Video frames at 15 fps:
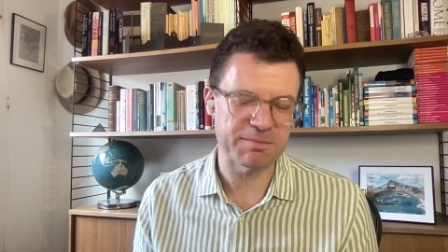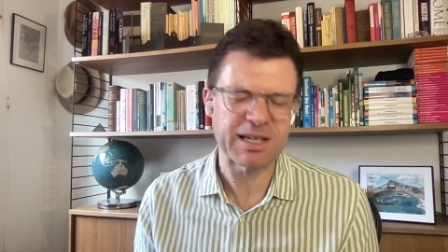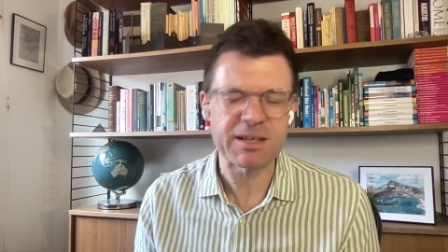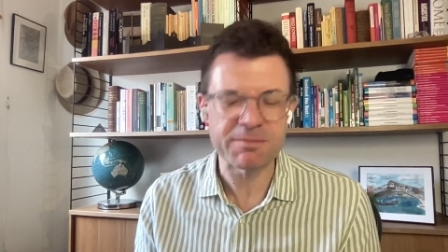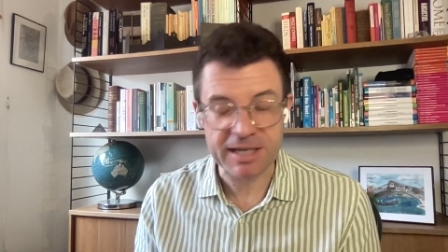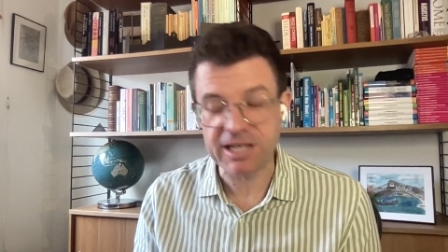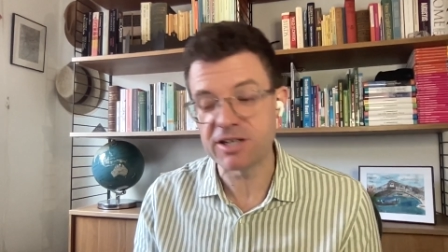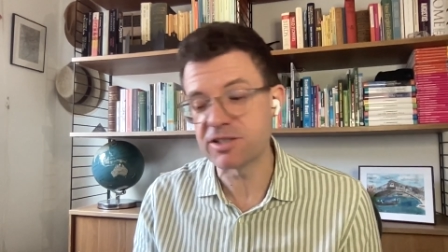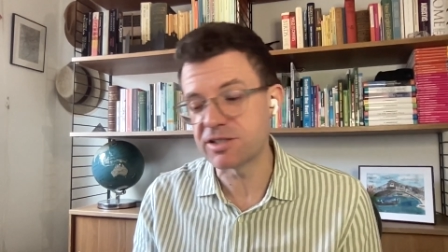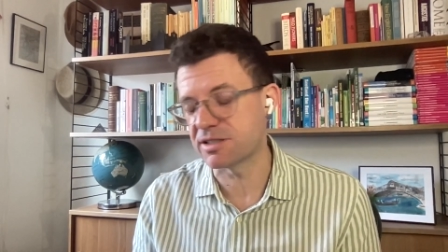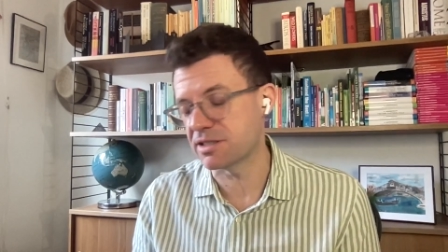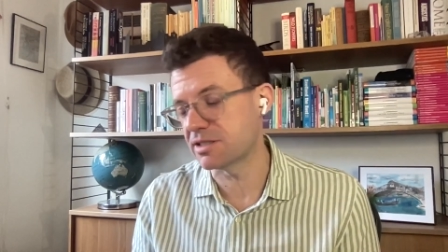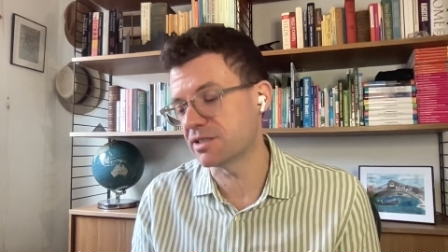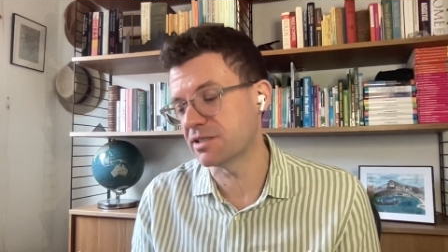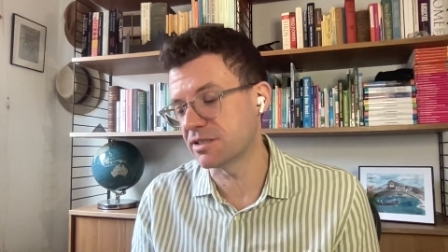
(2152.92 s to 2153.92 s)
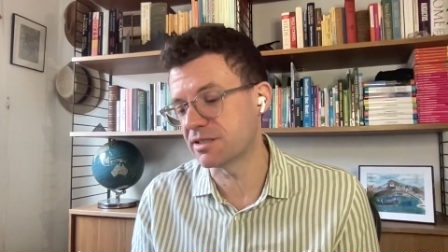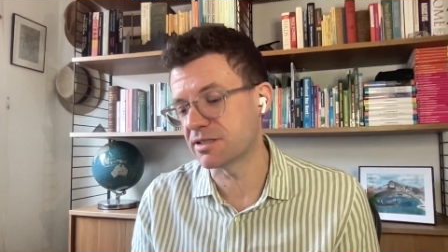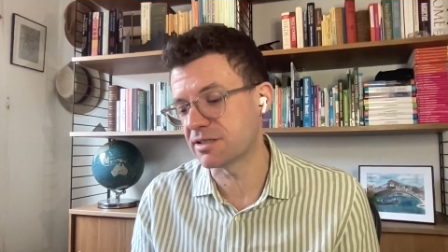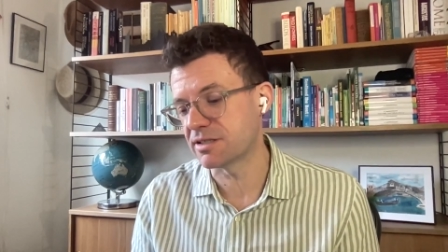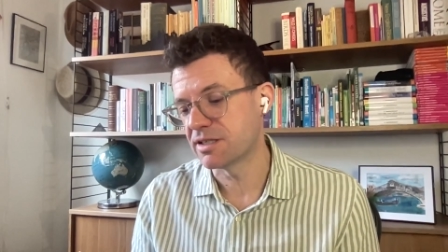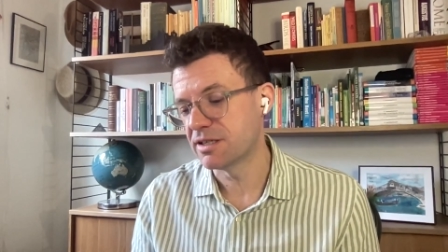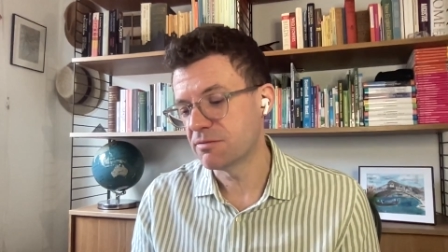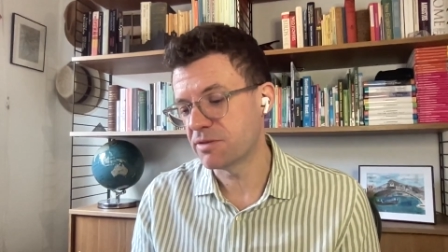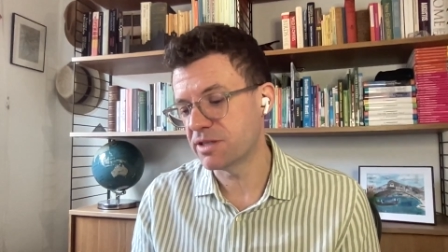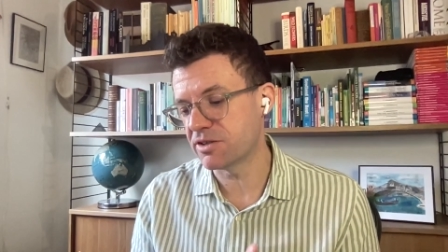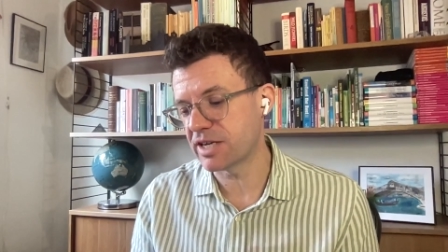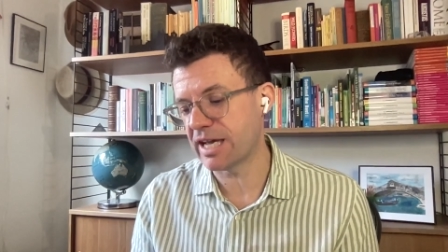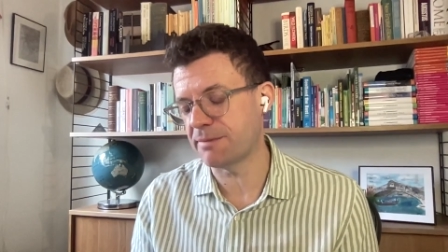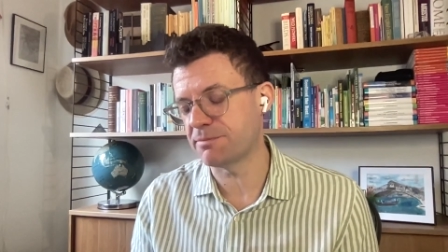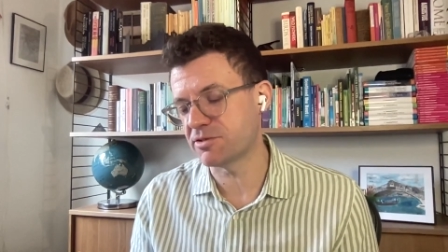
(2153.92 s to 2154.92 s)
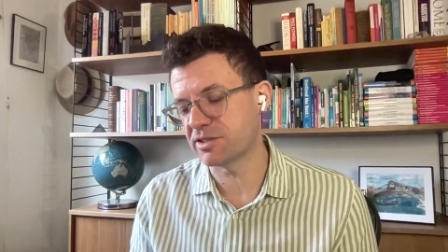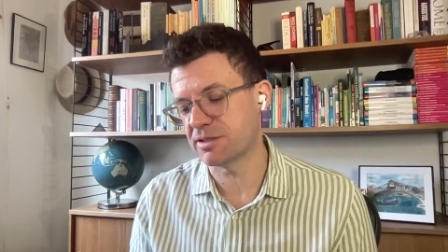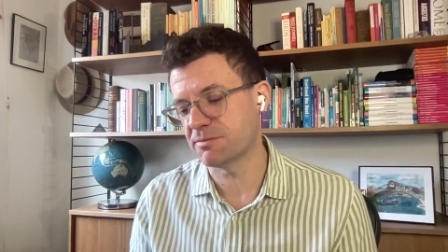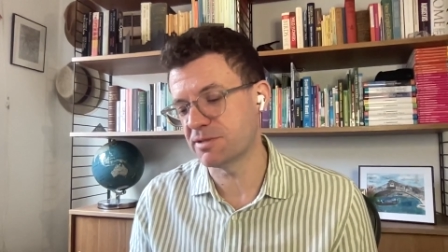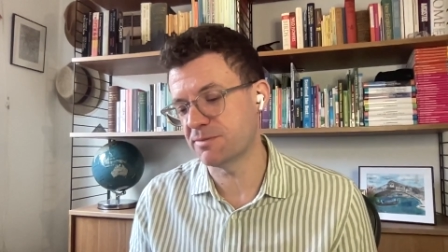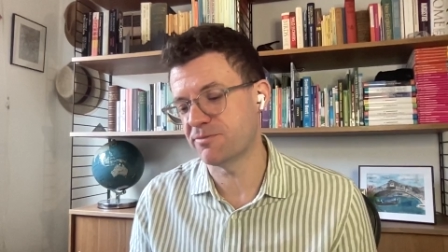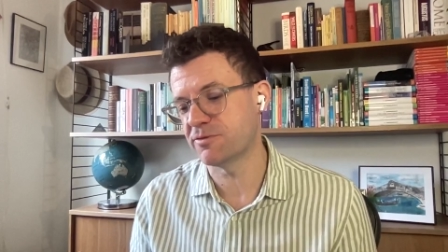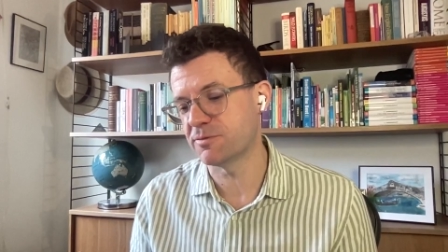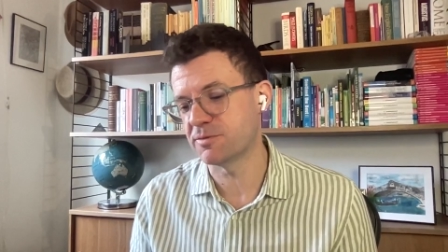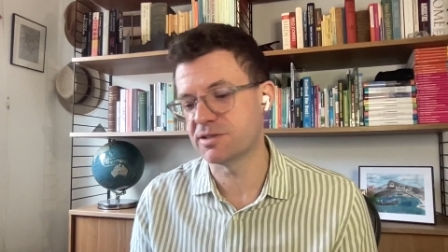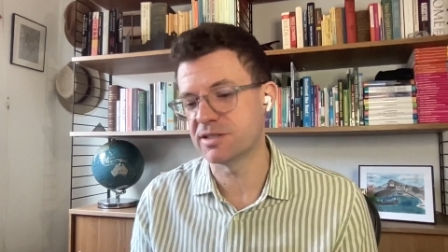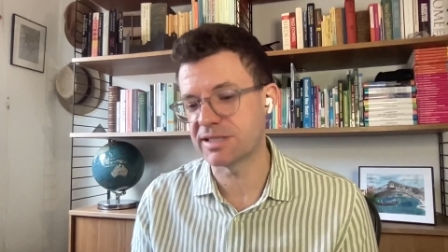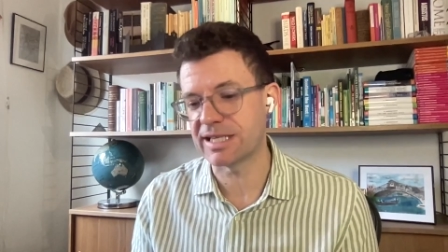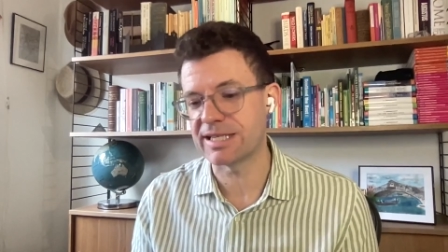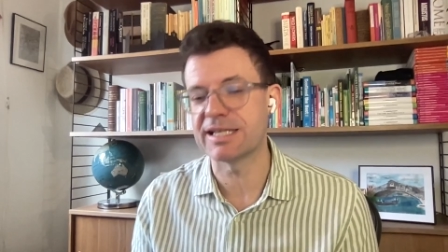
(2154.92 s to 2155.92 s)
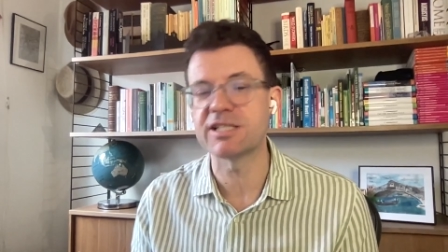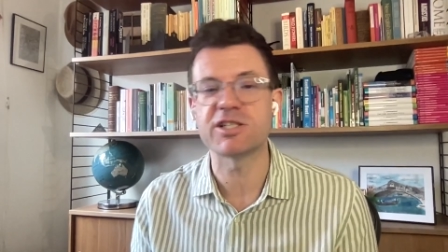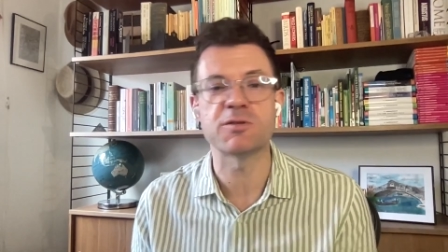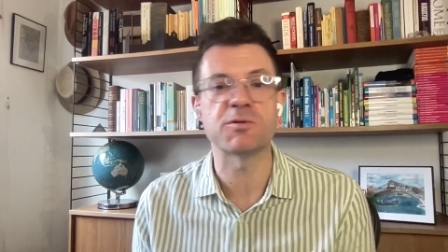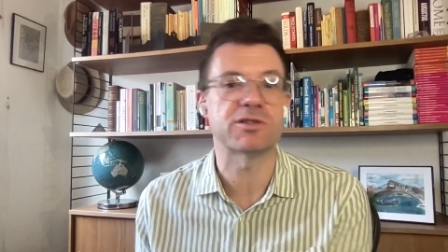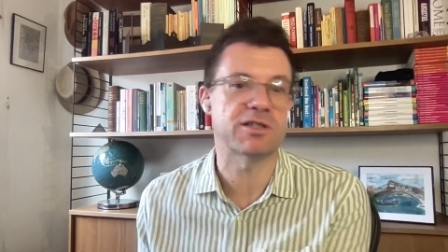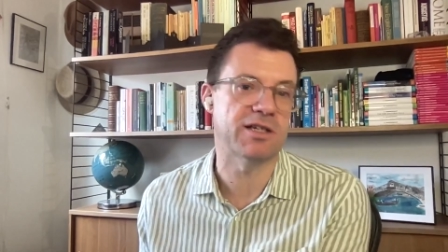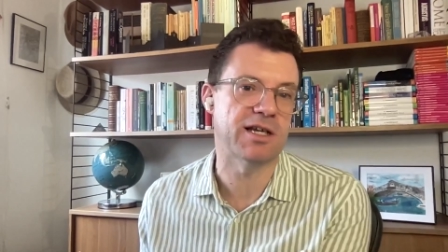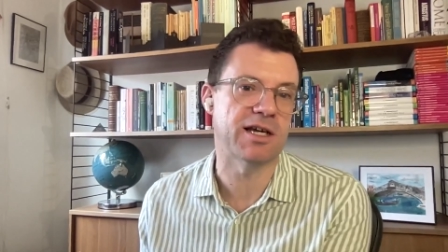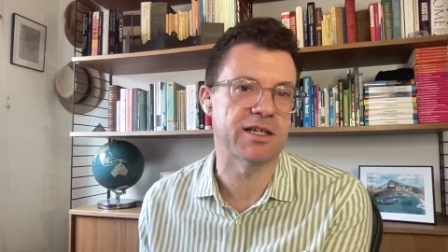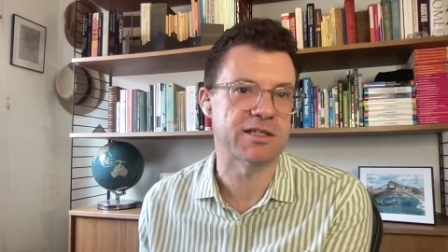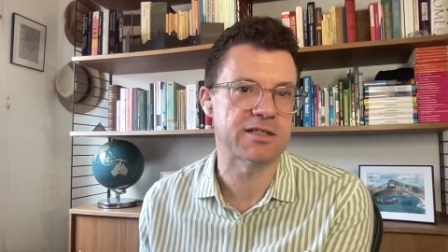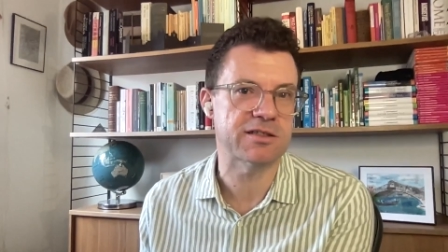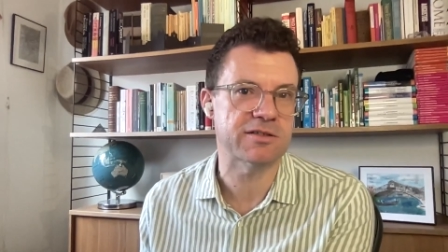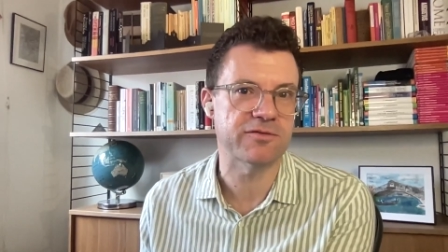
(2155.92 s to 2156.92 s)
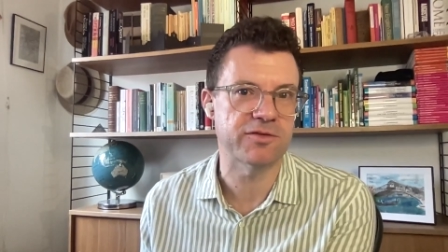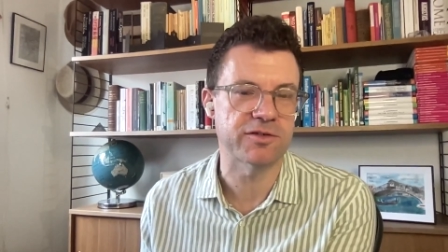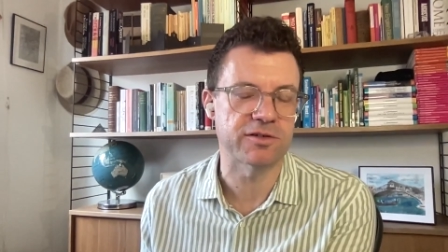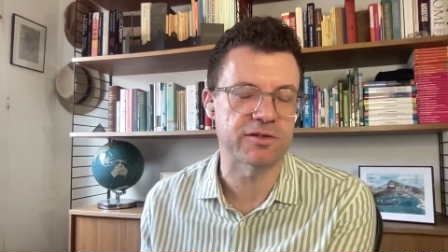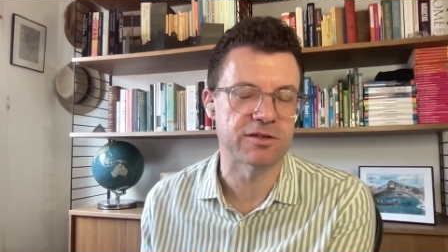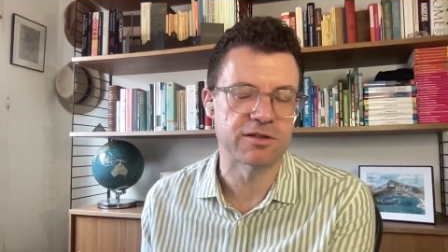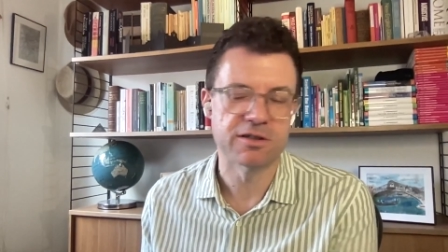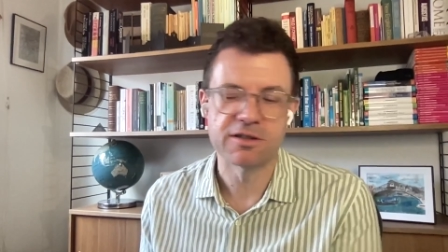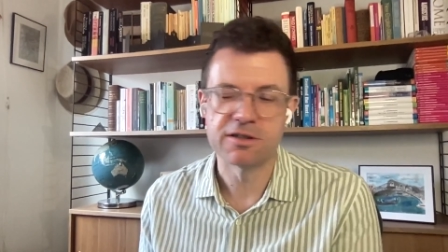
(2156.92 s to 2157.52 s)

because this is, when you're capturing some of these performances, they're things that you want to last for